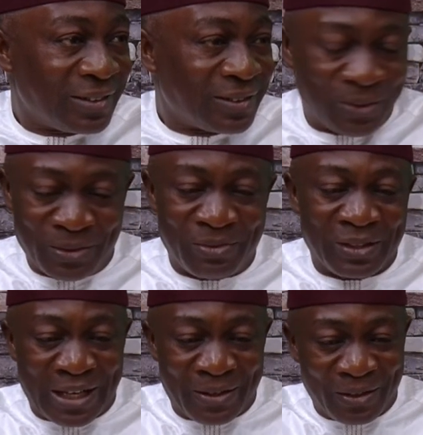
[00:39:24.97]
So we
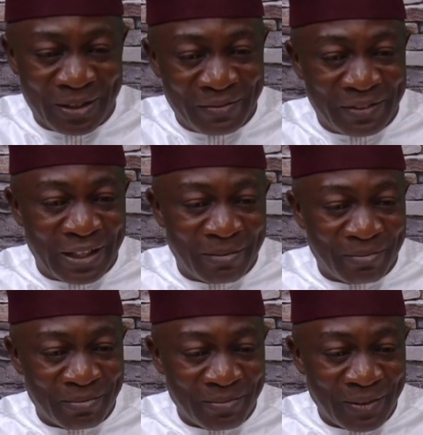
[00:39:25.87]
cannot leave
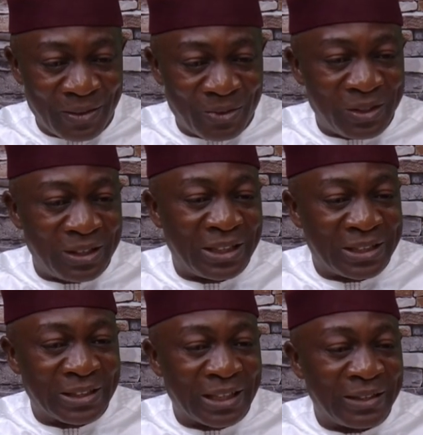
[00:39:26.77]
them to the
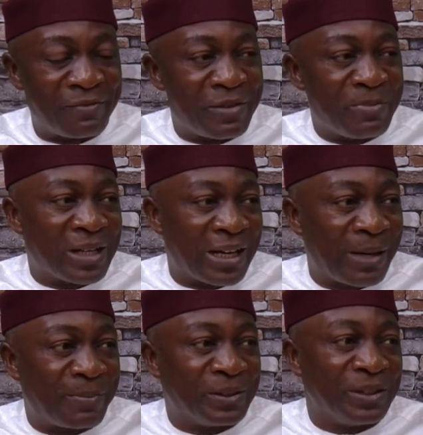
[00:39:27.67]
dictates and the whims and
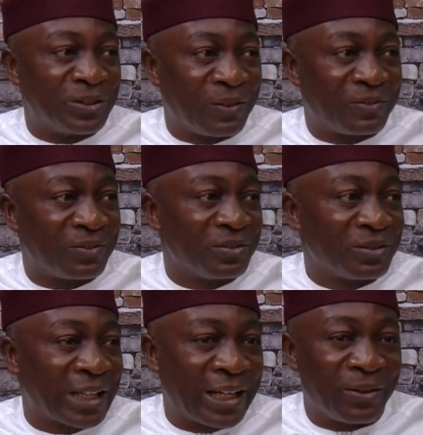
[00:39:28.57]
caprices of
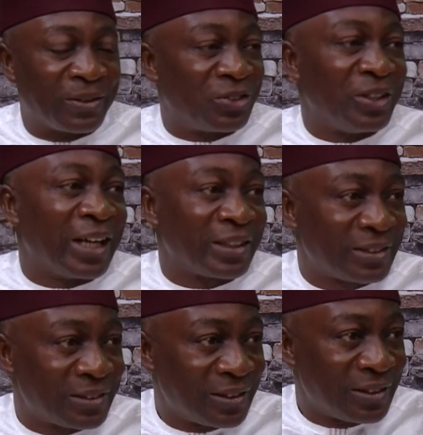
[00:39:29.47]
Shylock
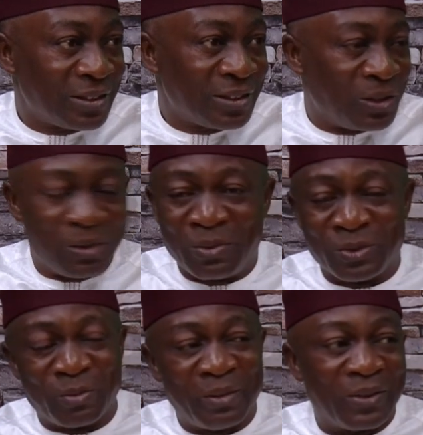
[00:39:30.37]
traders who
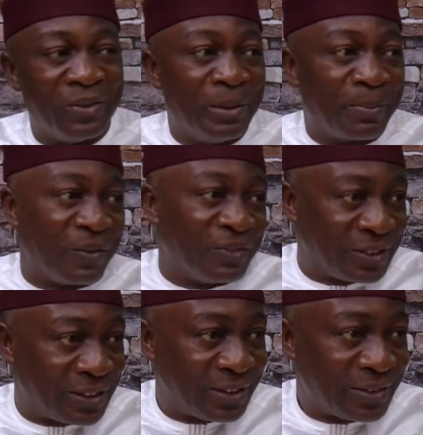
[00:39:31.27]
want to make only
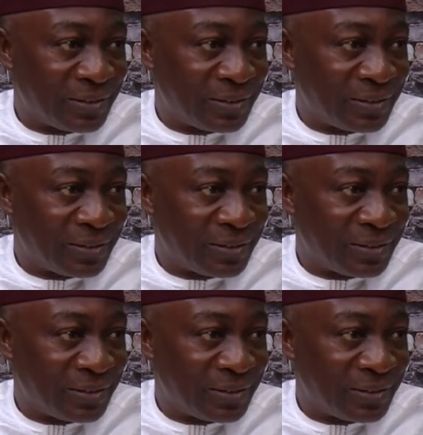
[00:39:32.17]
profit.